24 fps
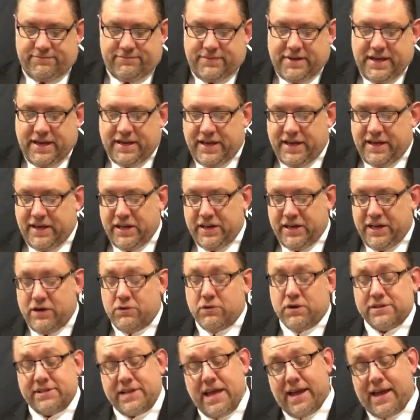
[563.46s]
and he, and he,
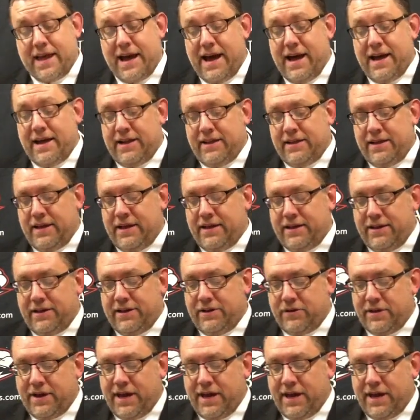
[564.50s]
was that guy. And, you know,